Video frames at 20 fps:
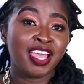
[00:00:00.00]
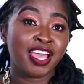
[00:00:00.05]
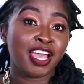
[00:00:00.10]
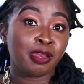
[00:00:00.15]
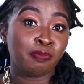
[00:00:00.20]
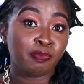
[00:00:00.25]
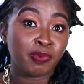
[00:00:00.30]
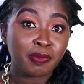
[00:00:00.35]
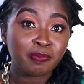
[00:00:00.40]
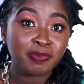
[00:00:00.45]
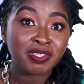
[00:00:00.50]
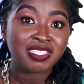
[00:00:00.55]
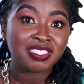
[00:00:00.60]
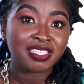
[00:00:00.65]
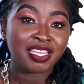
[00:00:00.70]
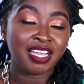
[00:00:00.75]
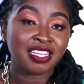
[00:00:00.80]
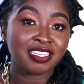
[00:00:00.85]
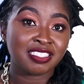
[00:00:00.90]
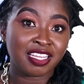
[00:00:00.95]
and babies
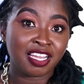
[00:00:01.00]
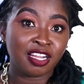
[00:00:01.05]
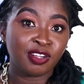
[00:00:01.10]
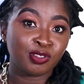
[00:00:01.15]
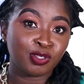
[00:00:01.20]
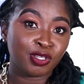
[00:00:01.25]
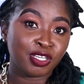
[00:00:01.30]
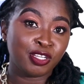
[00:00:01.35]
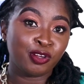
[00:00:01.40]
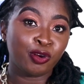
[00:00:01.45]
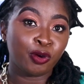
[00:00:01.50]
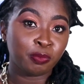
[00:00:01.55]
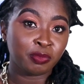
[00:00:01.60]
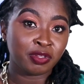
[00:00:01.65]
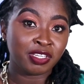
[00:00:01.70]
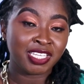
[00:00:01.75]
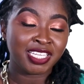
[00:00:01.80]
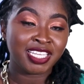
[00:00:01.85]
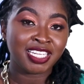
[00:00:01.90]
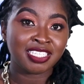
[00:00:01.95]
can't actually
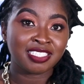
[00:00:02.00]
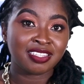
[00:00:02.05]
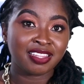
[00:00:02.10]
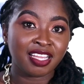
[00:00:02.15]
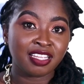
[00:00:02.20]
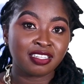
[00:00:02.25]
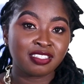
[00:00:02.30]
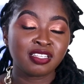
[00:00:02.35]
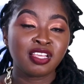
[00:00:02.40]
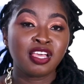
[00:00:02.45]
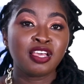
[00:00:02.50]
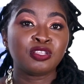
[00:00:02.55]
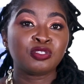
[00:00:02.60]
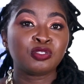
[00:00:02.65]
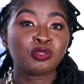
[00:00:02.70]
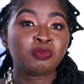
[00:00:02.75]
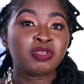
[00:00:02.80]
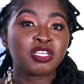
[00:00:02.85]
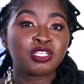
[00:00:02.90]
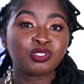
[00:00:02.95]
communicate that.
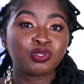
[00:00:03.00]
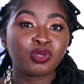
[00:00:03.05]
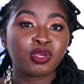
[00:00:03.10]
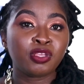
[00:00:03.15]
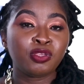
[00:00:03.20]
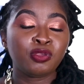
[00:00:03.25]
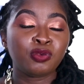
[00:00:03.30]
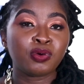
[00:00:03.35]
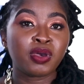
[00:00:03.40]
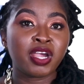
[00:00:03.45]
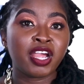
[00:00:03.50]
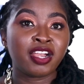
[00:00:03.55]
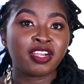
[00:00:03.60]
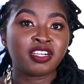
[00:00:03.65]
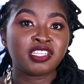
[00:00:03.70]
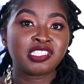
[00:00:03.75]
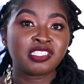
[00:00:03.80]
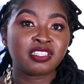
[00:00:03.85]
So make sure you are